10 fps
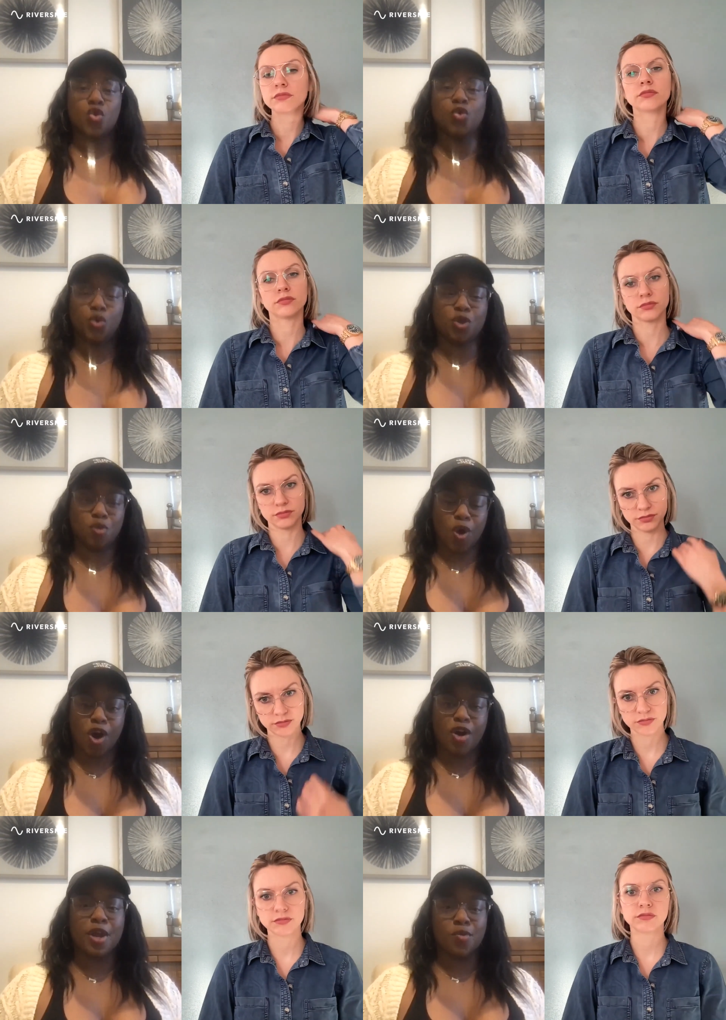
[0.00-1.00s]
Speaker 1: who mm-hmm. you
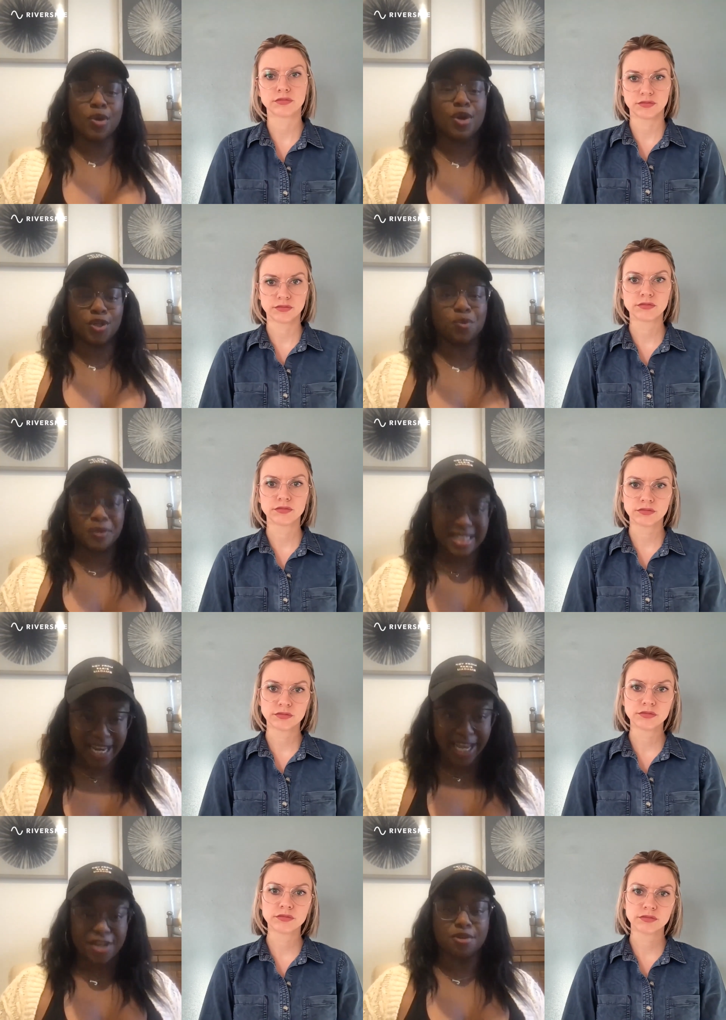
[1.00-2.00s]
are and where you
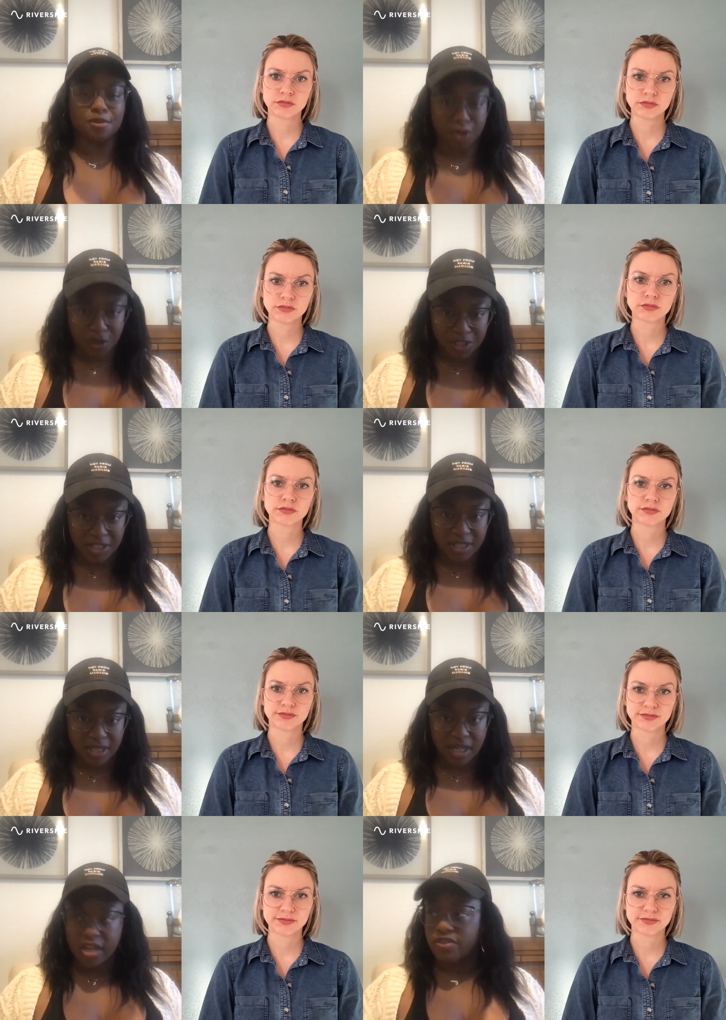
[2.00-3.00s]
stand first.
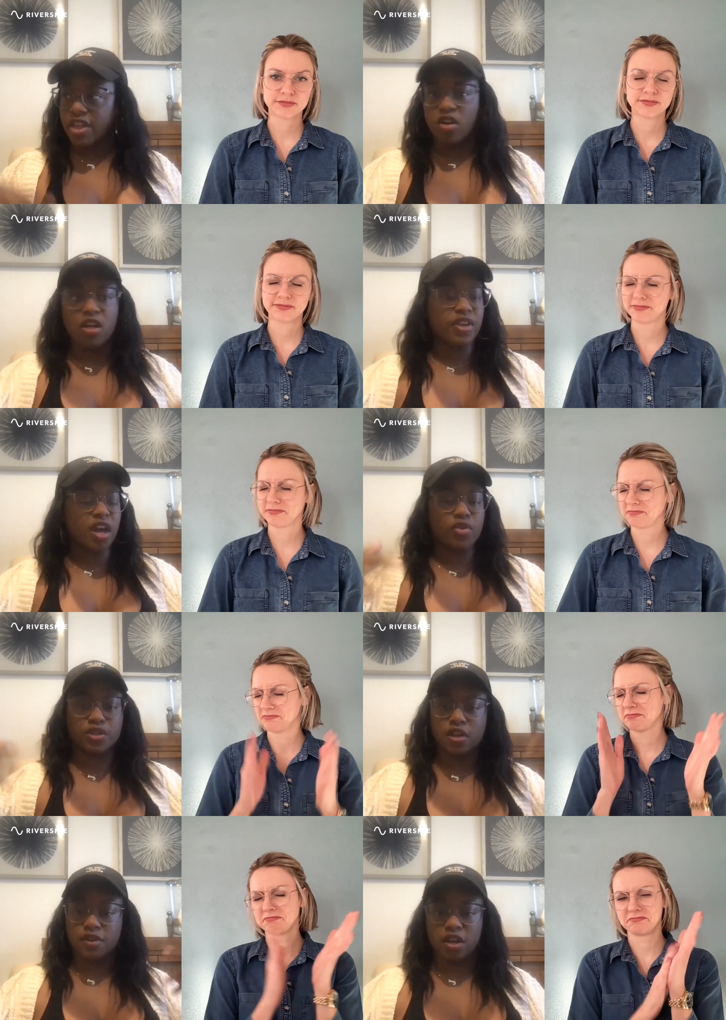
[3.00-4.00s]
Then all the other
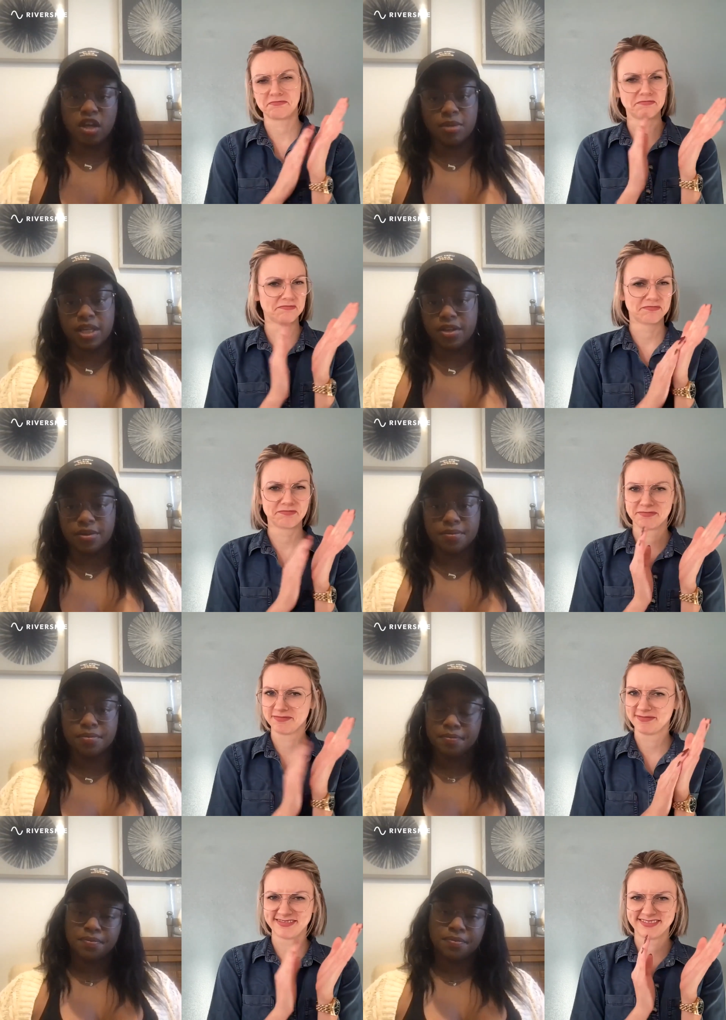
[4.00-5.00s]
stuff can come later.
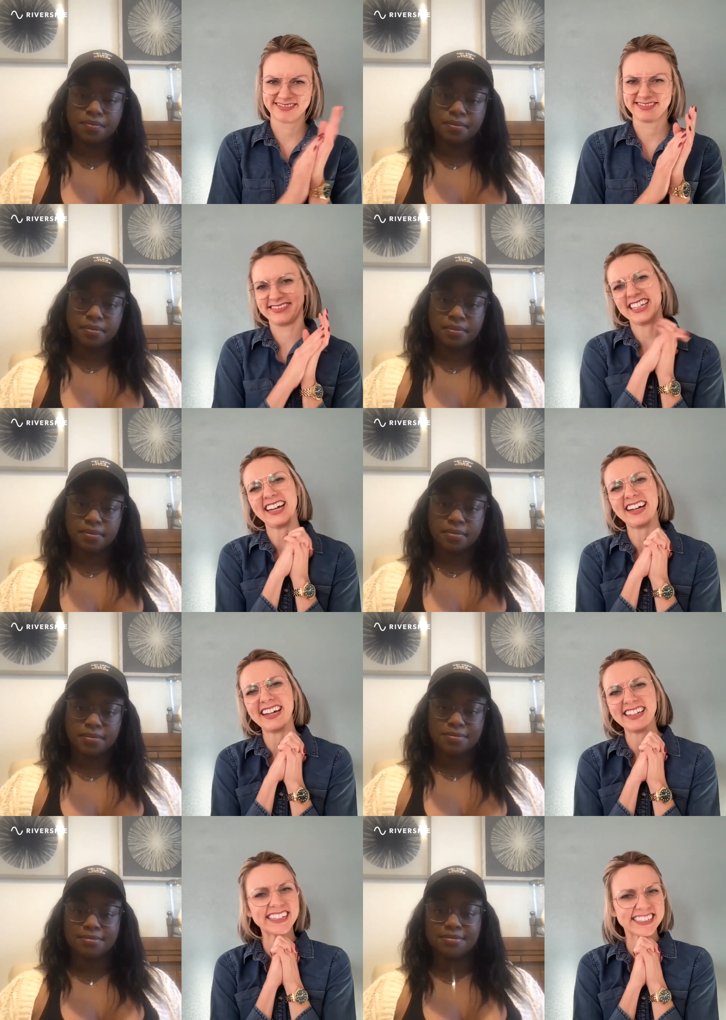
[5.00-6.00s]

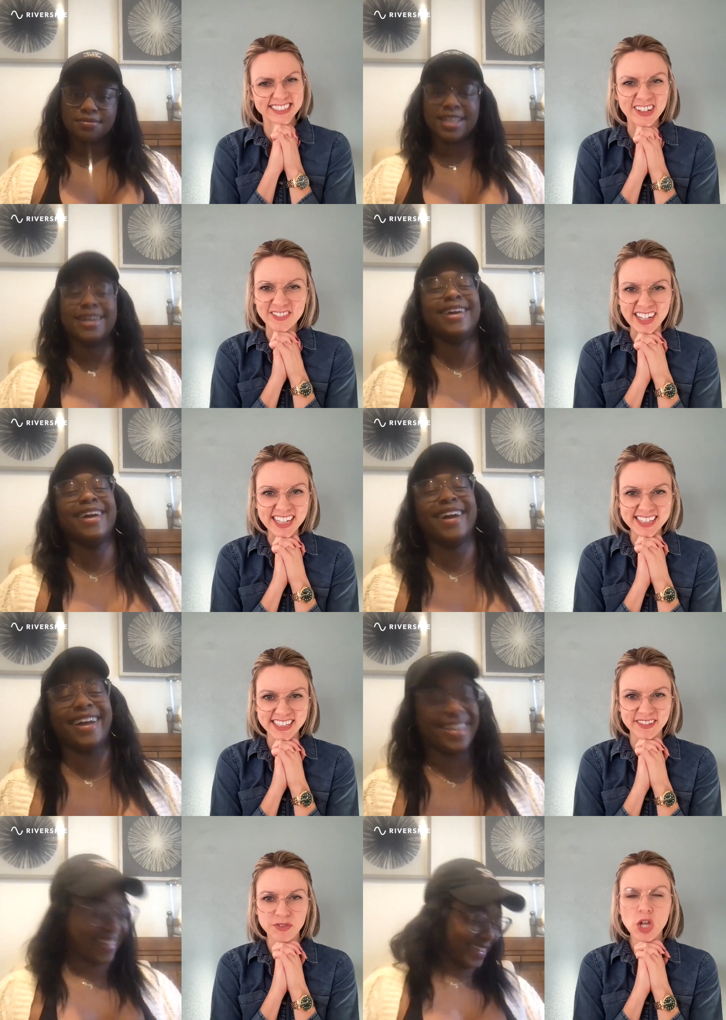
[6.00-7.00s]
Speaker 2: That's so
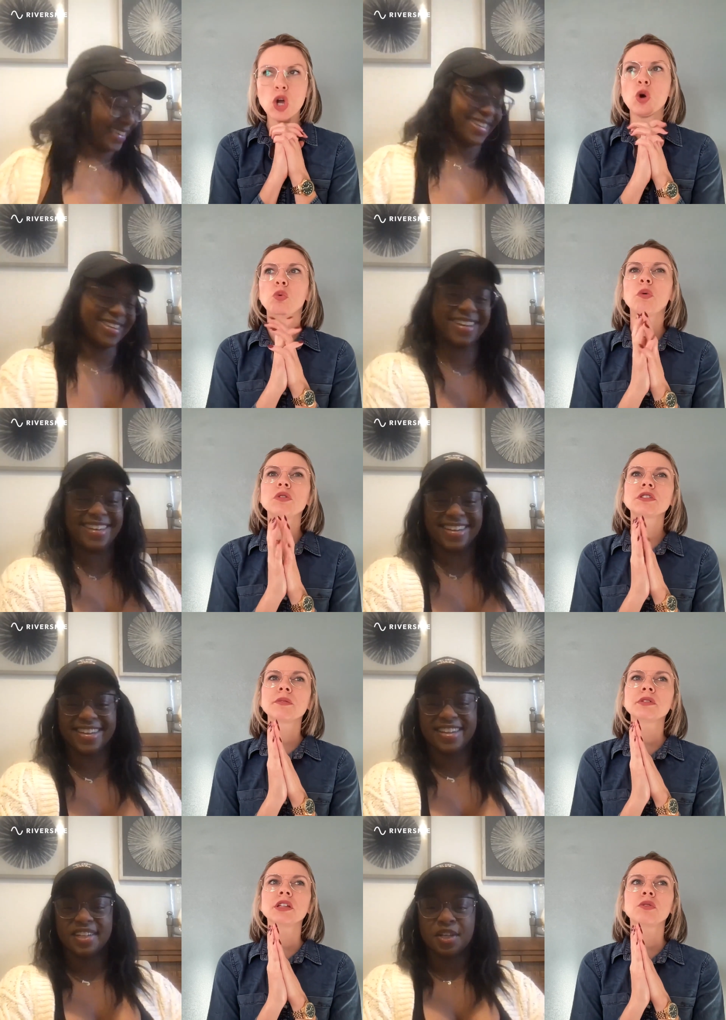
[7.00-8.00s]
amazing. What was
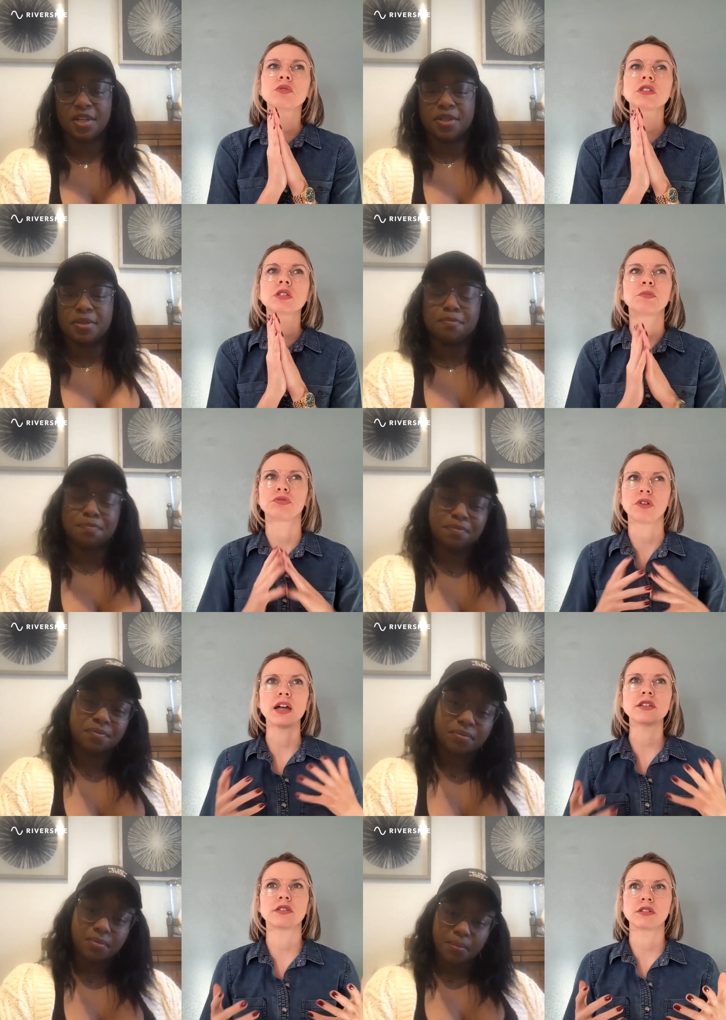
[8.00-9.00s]
something that was
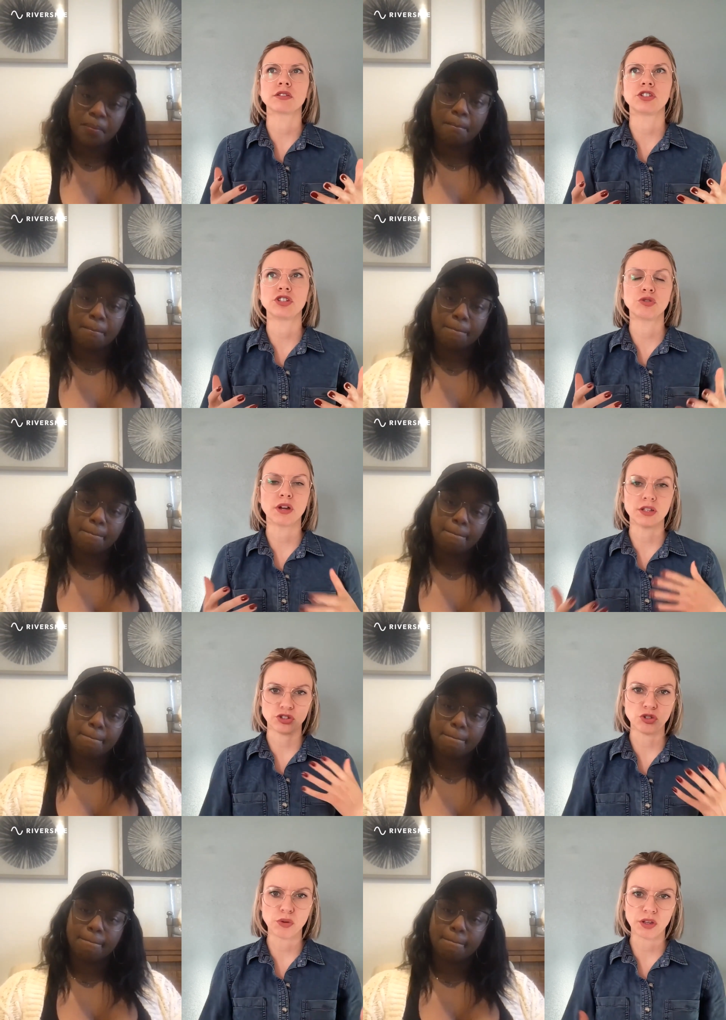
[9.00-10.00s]
surprising to you as
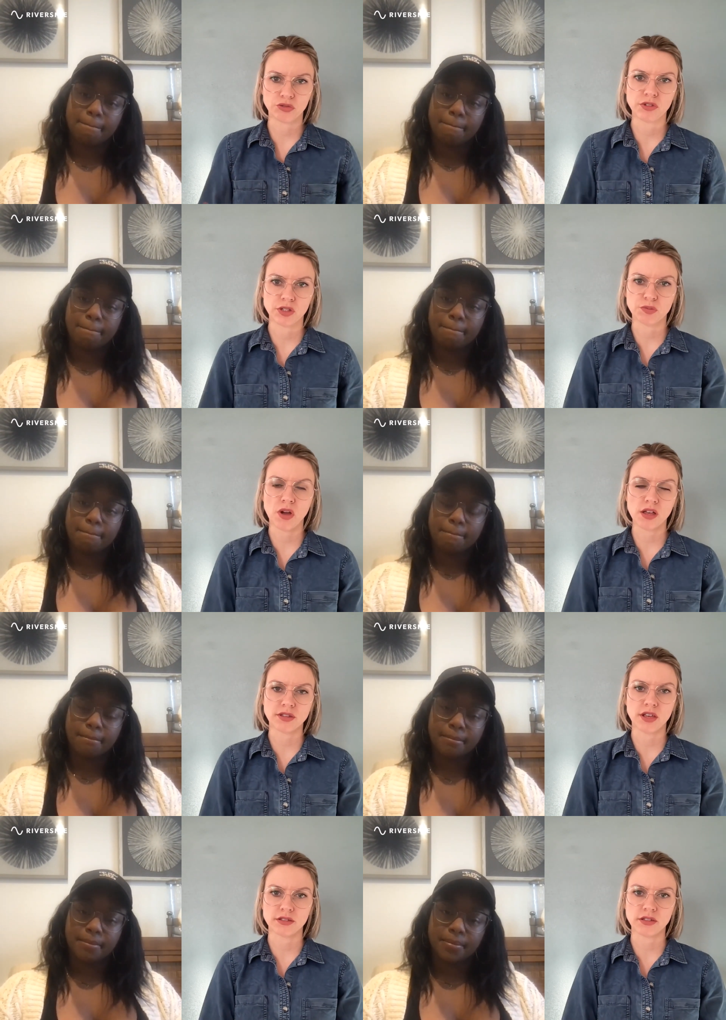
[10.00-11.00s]
you went through this
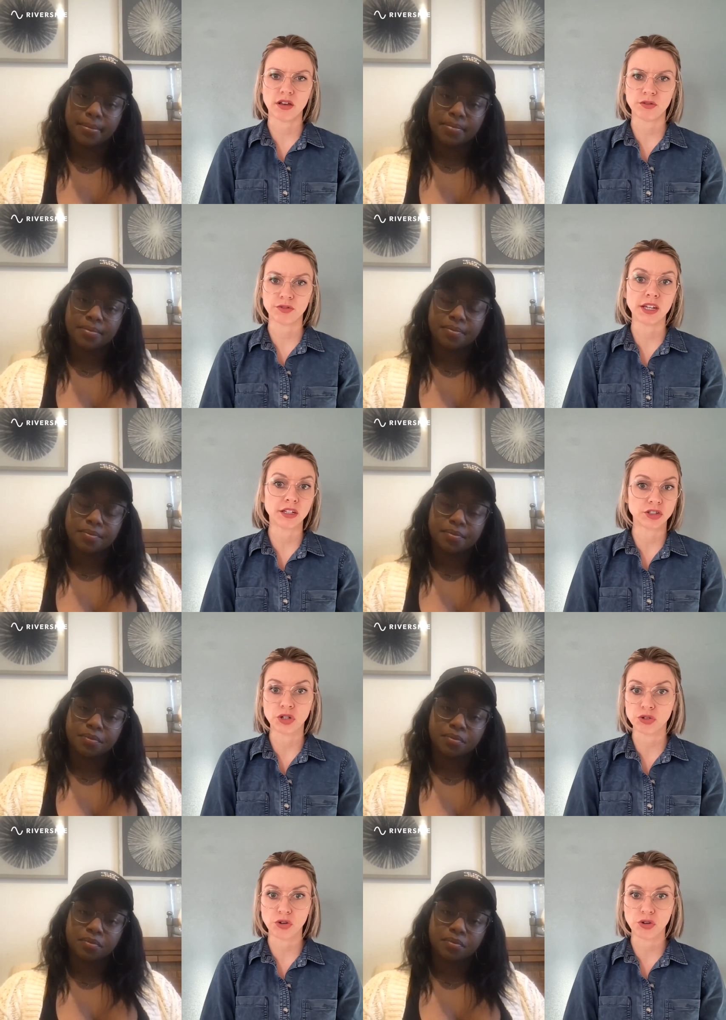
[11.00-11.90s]
process of getting to know